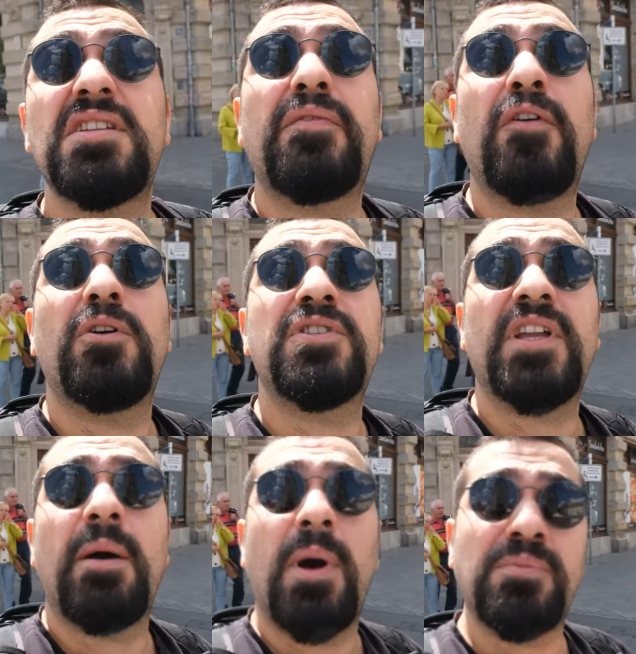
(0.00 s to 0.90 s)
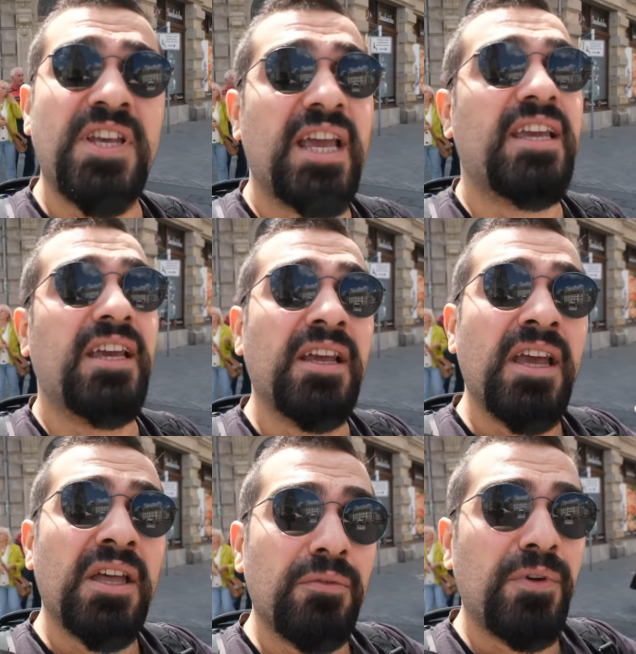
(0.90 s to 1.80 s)
is the first time I'm taking
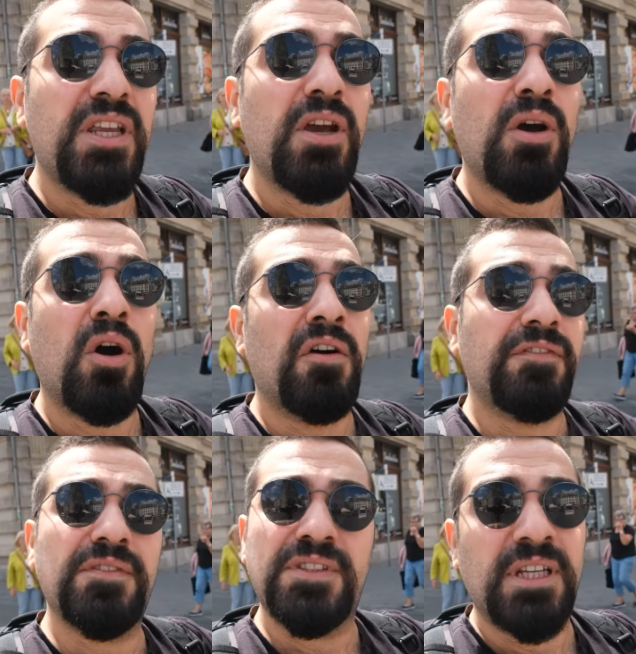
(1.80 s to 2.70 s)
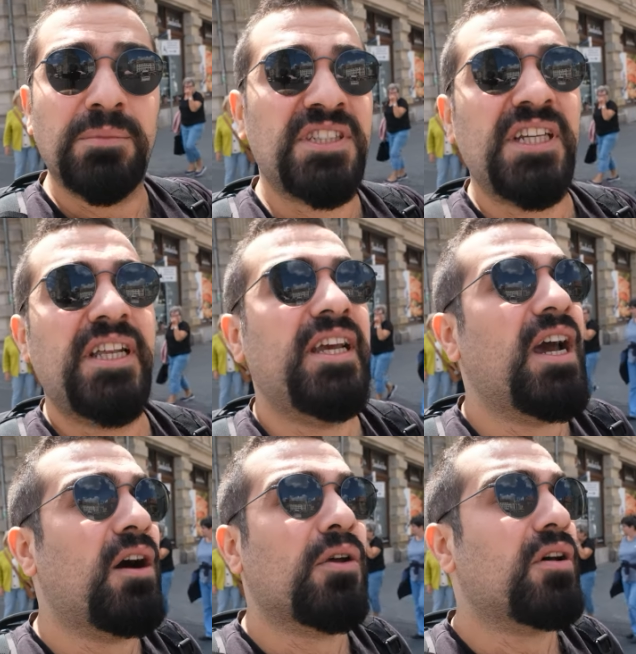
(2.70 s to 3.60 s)
video of some city
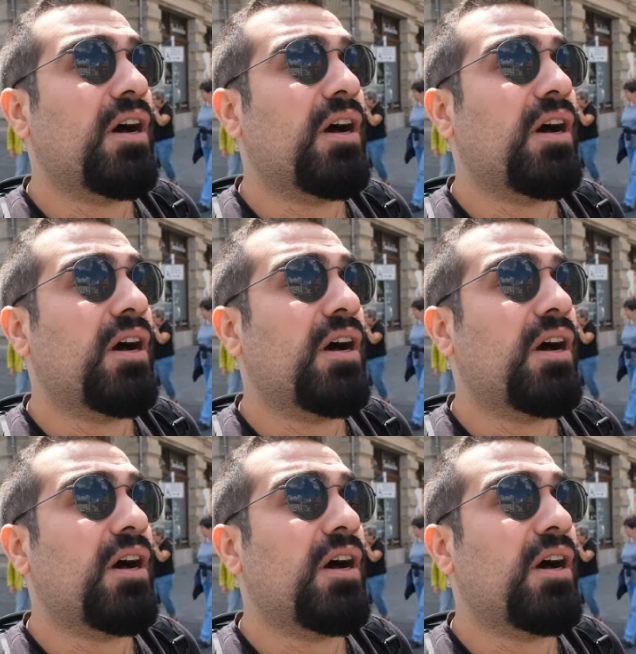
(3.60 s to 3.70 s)
out,